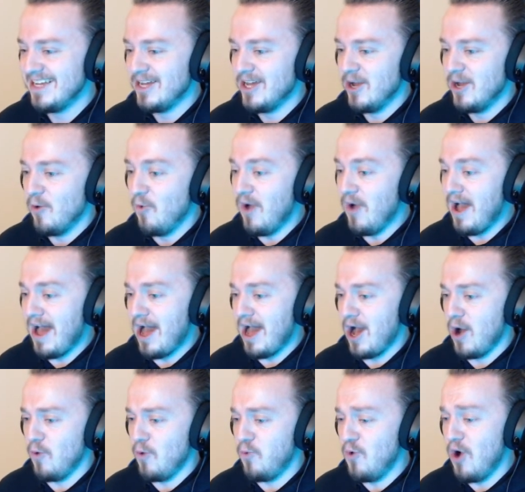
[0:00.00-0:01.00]

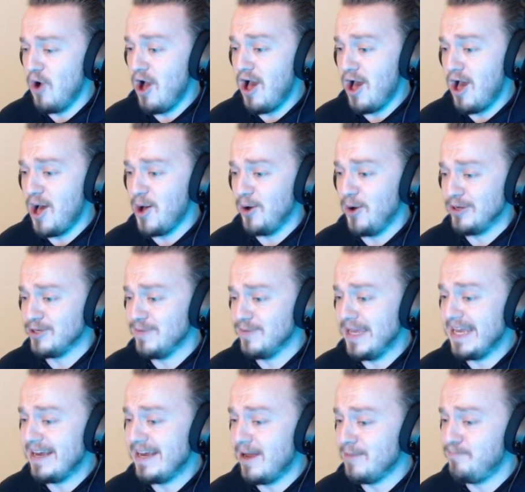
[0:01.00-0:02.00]
Whoa, you
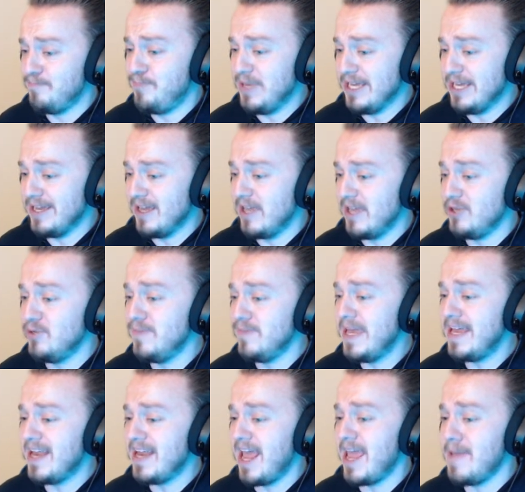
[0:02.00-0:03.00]

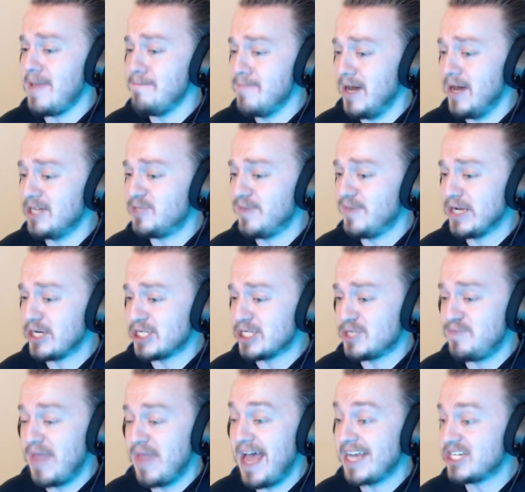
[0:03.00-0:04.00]
made a much bigger
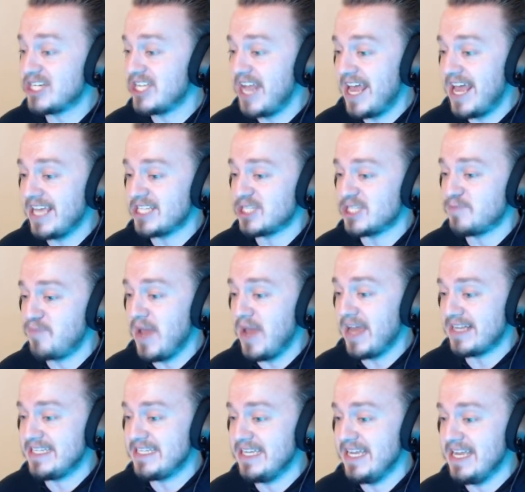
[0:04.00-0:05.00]
splash than I
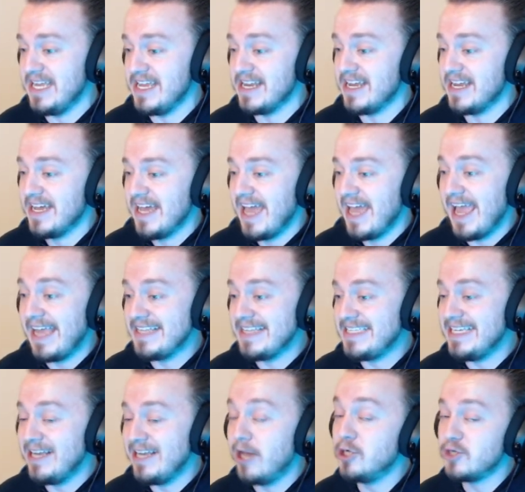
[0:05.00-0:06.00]
expected.
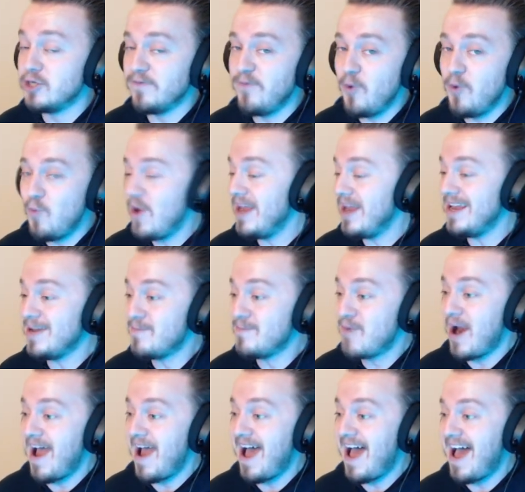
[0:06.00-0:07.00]
1800 for winning,
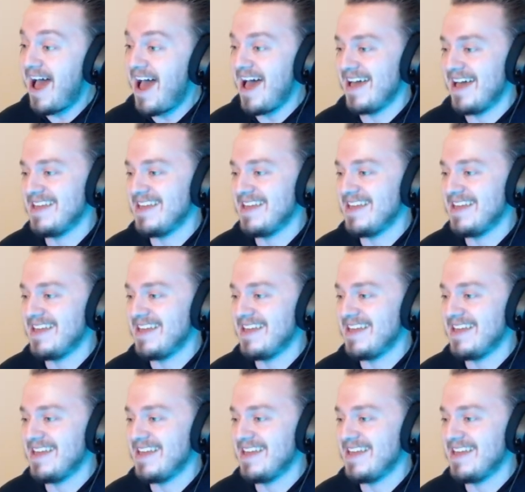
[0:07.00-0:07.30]
bruh.